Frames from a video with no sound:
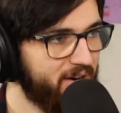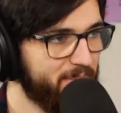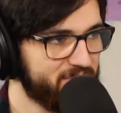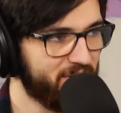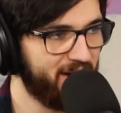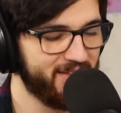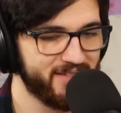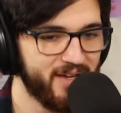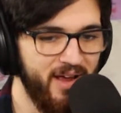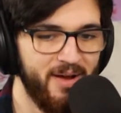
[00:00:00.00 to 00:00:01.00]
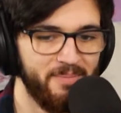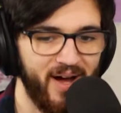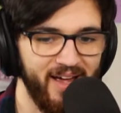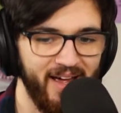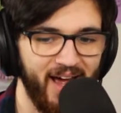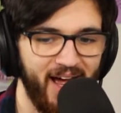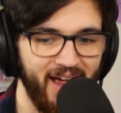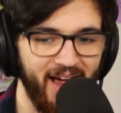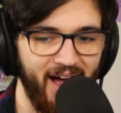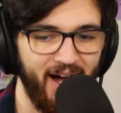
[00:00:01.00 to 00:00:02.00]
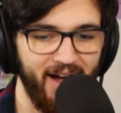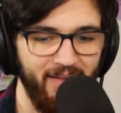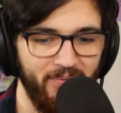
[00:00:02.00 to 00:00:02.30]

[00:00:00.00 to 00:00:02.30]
I know. Yeah, go ahead.